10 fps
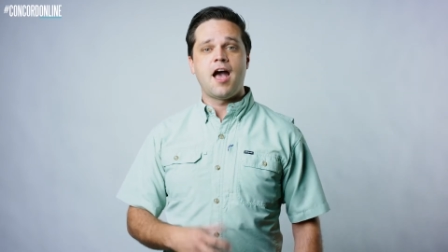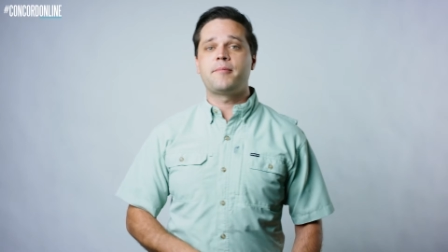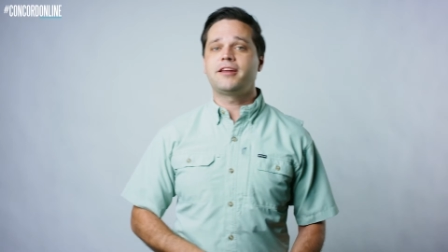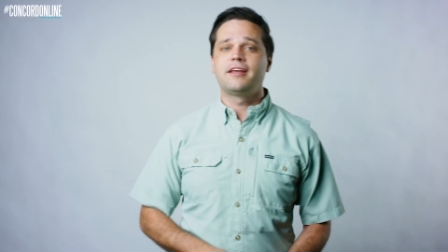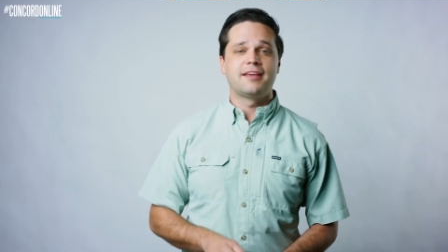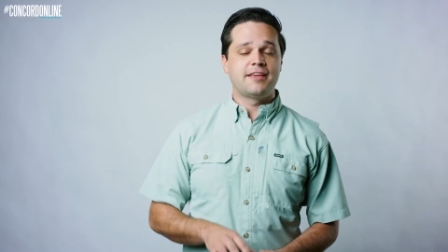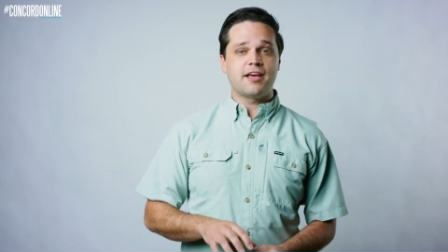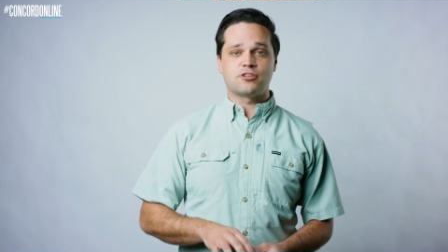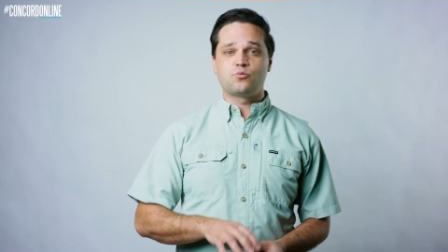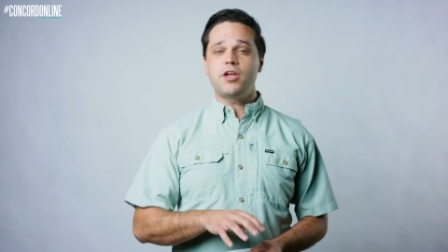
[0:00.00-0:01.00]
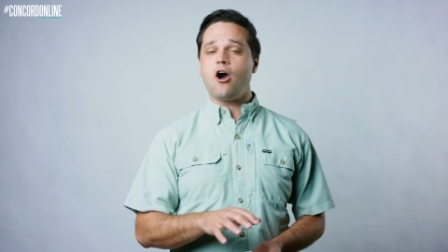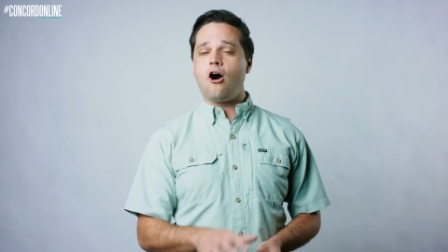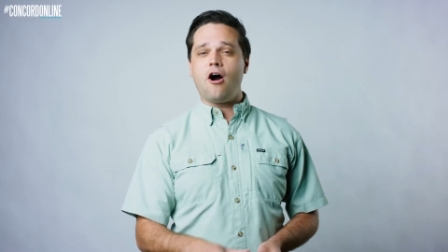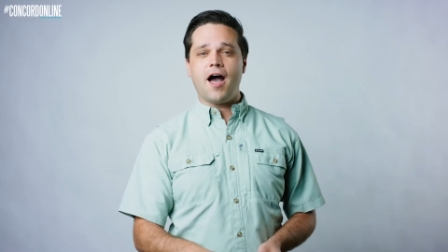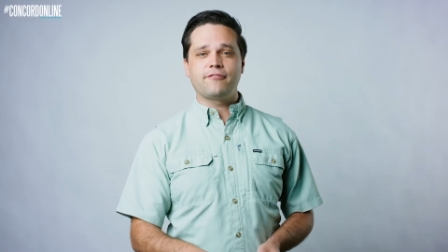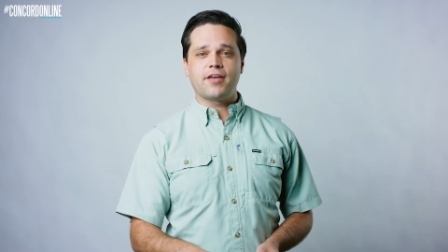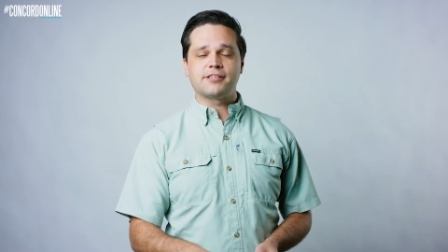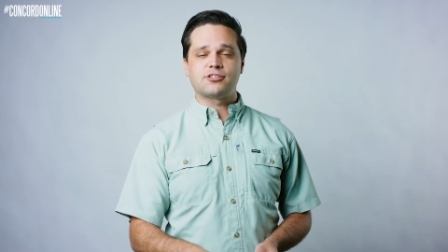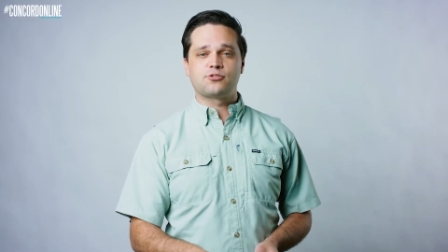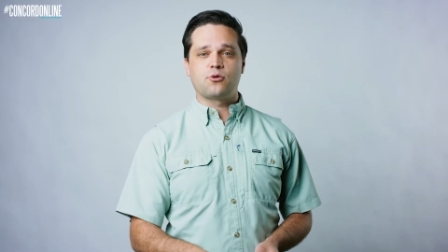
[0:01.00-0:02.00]
I mean, yes, we all have
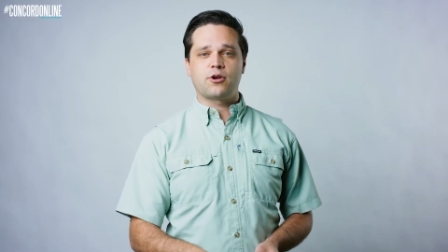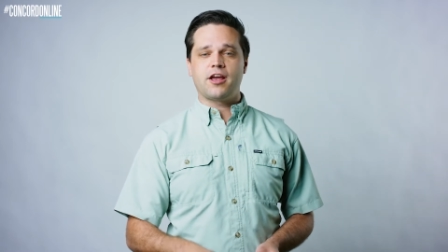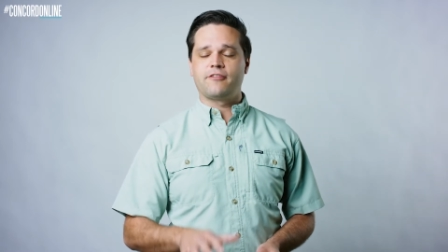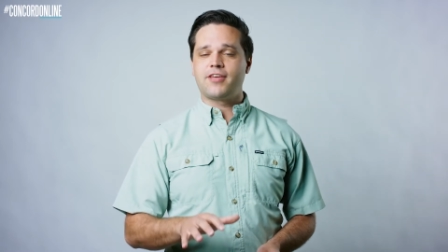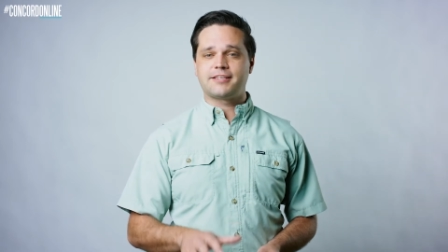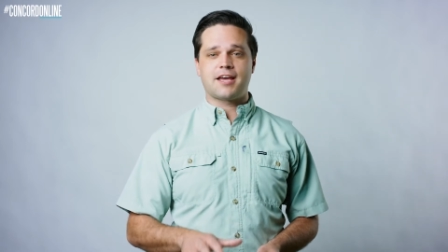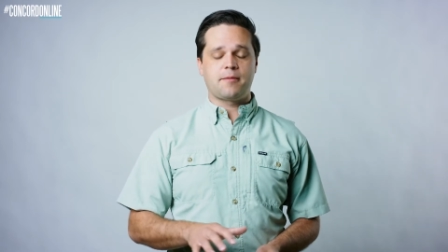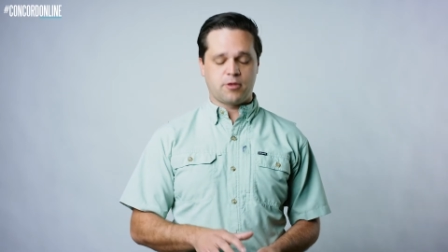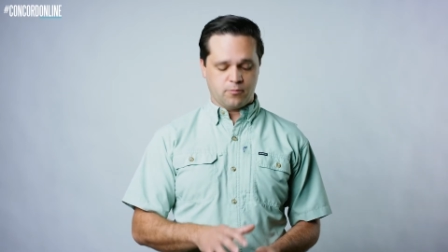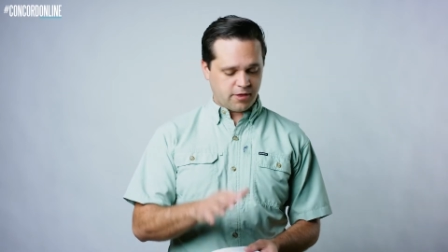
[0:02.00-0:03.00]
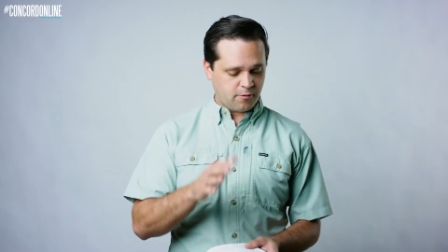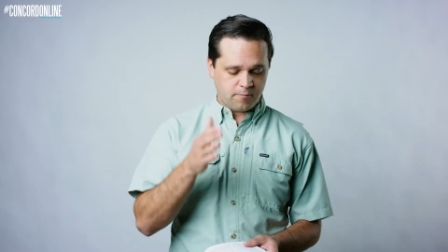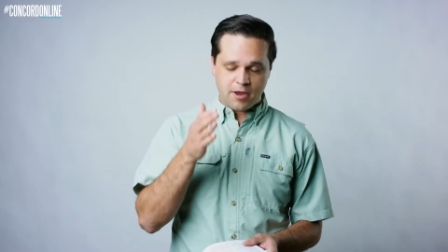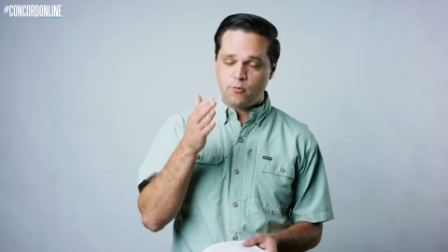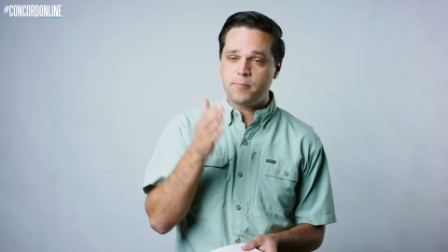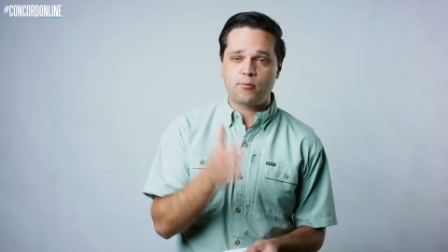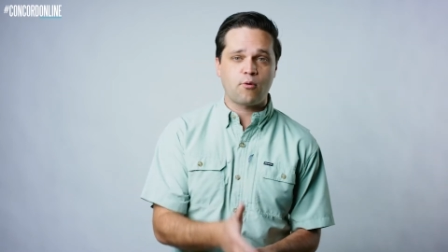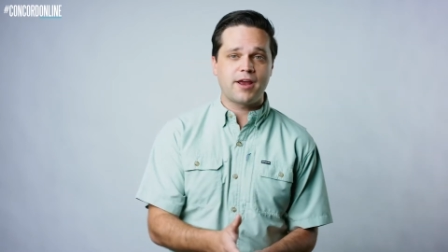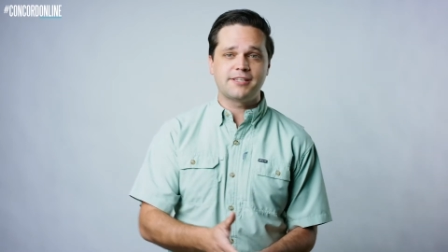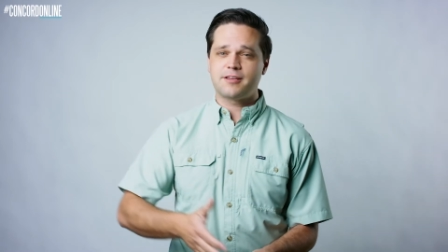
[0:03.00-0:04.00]
that story of that time that, that man, we
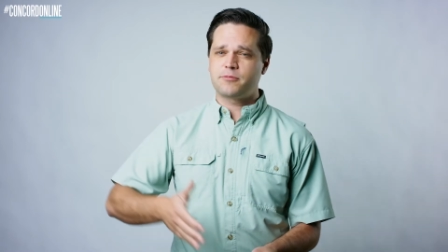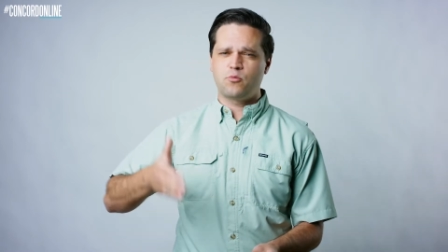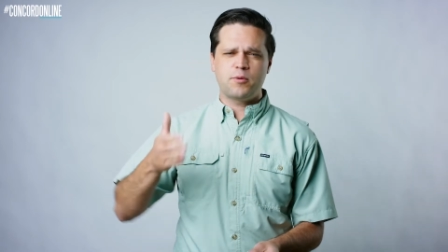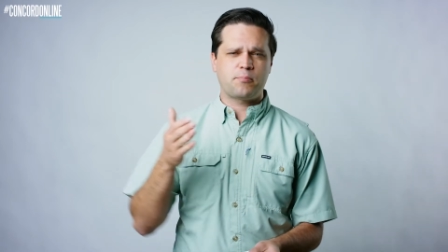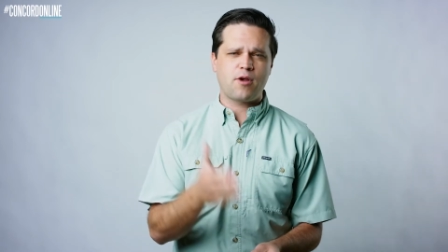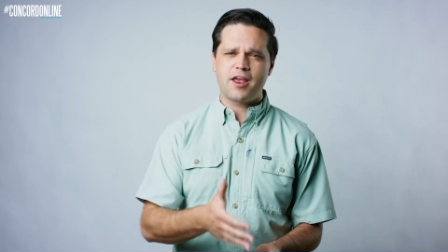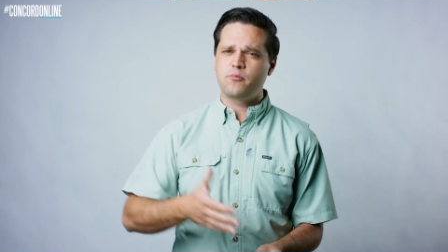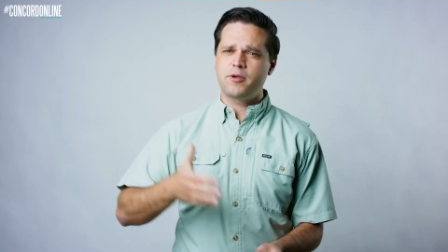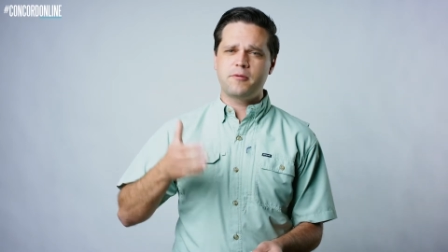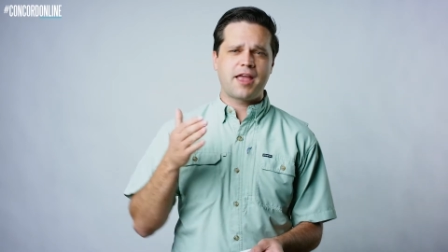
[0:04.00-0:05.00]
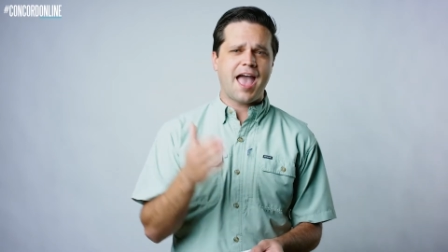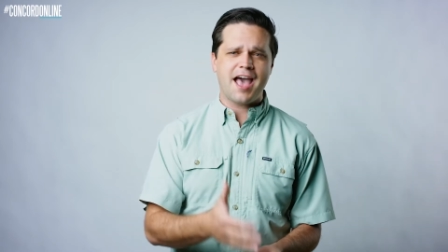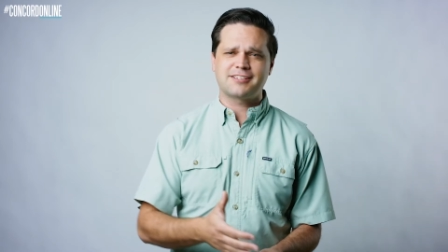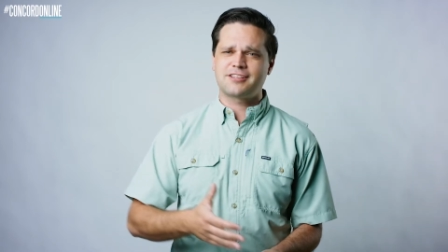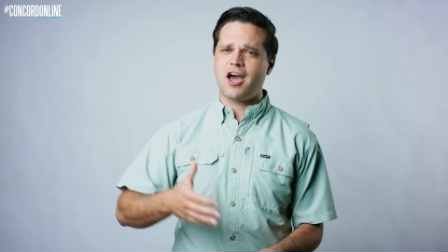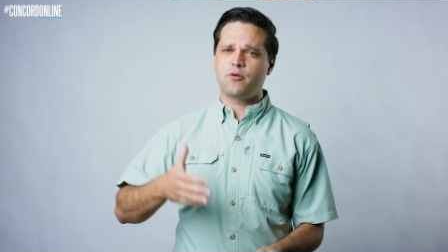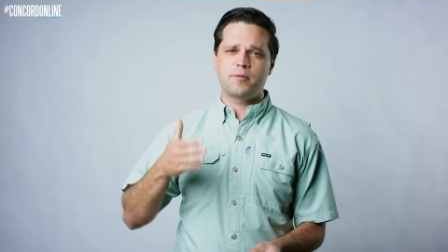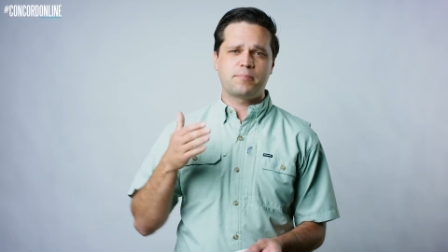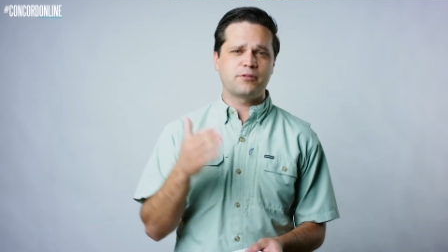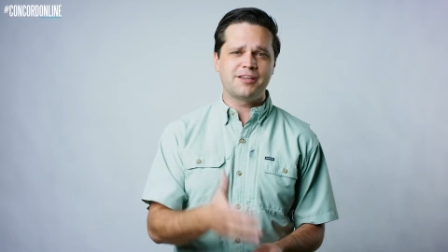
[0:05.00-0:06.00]
prayed something, we prayed and we asked God and
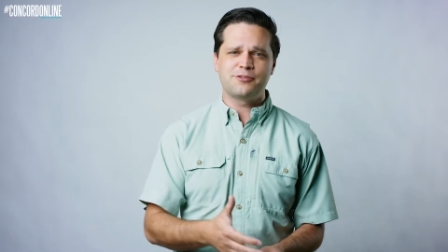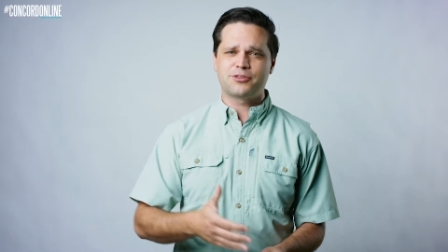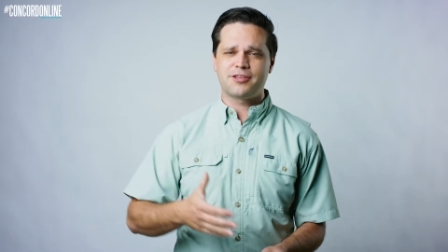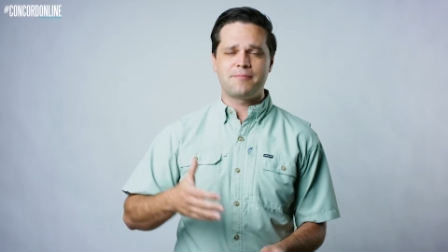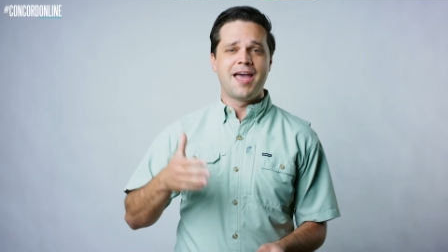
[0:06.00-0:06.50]
we pleaded with Him,